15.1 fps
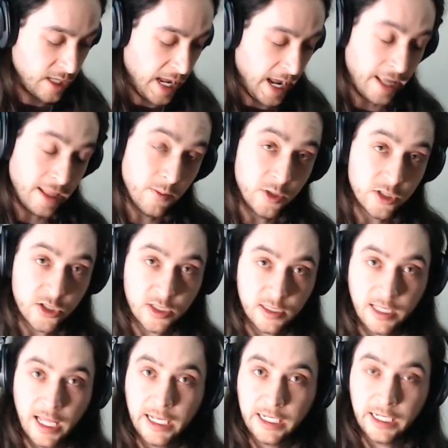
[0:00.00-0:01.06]
and then we're just
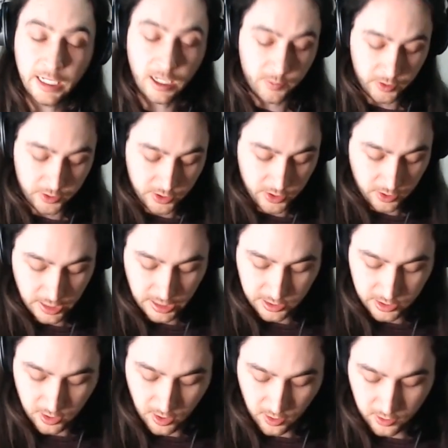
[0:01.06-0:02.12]
sliding it up. So
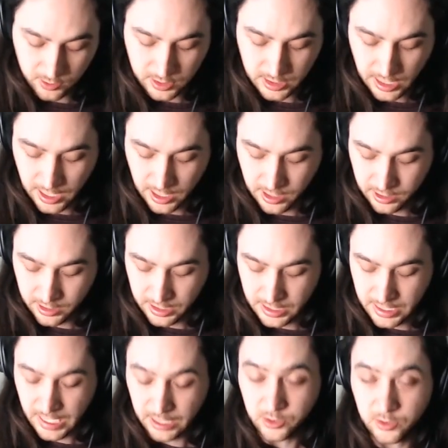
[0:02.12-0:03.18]
these nodes are
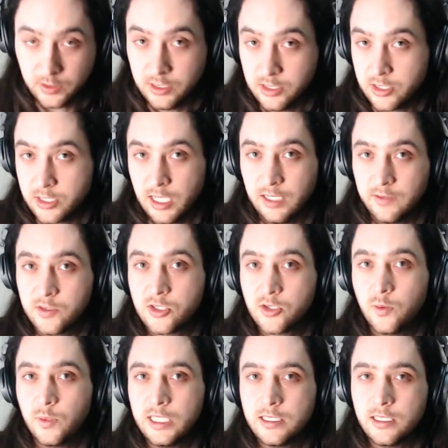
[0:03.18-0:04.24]
naturally just kind of
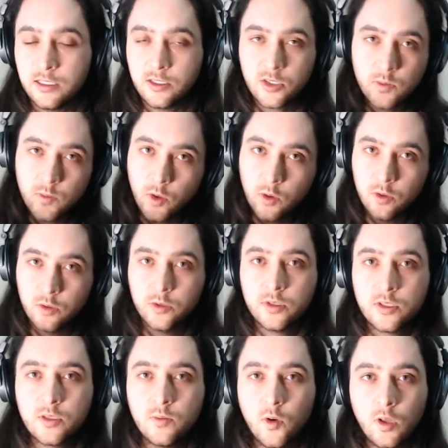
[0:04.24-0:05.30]
squeezing smaller and
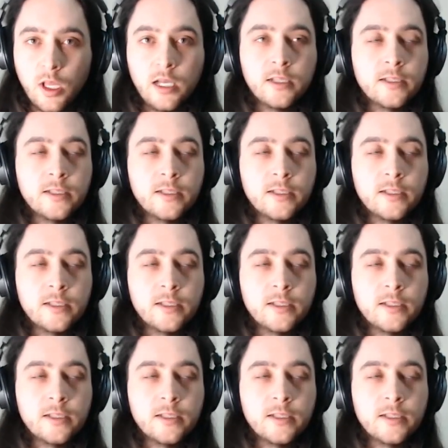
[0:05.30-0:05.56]
smaller.